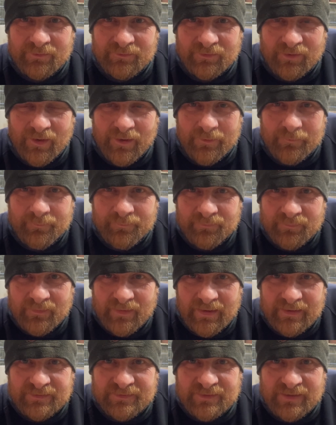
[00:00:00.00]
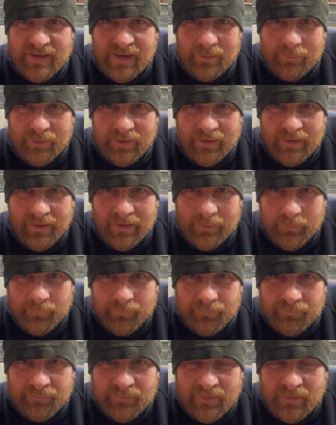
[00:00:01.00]
So let's see how we go.
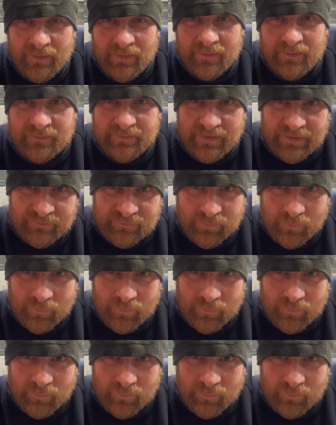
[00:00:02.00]
Thanks